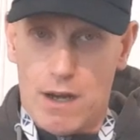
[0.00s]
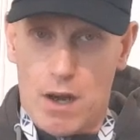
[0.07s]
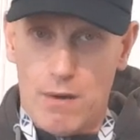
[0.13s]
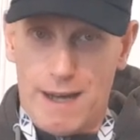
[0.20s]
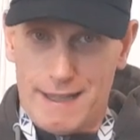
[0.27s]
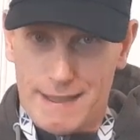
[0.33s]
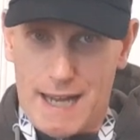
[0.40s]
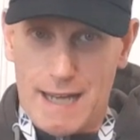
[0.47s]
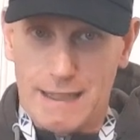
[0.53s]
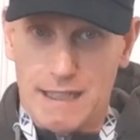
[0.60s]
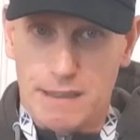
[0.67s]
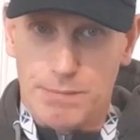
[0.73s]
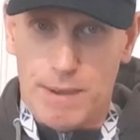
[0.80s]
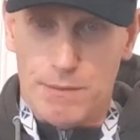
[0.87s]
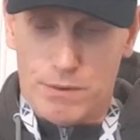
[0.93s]
to attack
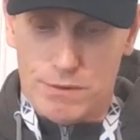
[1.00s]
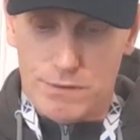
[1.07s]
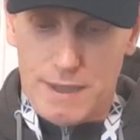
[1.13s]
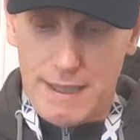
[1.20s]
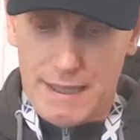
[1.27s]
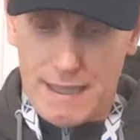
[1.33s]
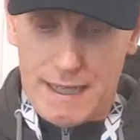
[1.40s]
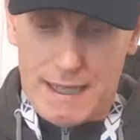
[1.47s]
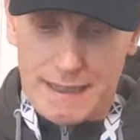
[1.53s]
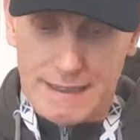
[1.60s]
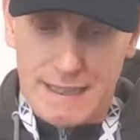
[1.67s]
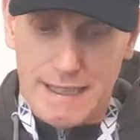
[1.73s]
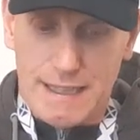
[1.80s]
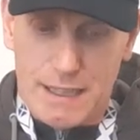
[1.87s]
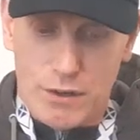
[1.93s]
this, people, right? And
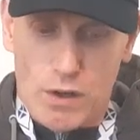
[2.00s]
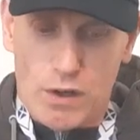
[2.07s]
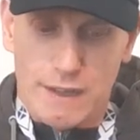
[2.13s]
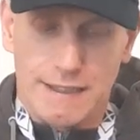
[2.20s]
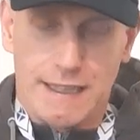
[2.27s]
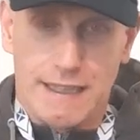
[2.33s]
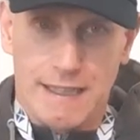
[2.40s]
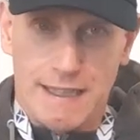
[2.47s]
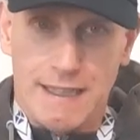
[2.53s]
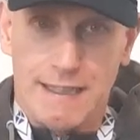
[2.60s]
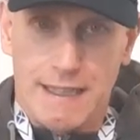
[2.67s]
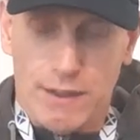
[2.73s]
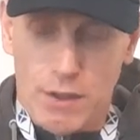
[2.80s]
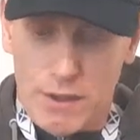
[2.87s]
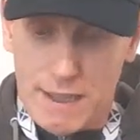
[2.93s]
give you the knowledge that you need
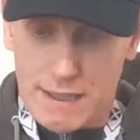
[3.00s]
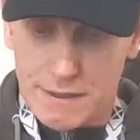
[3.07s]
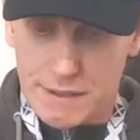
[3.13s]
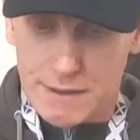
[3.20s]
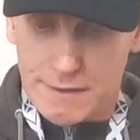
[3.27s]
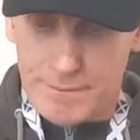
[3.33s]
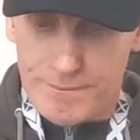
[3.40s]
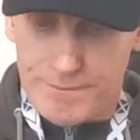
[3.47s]
to do this.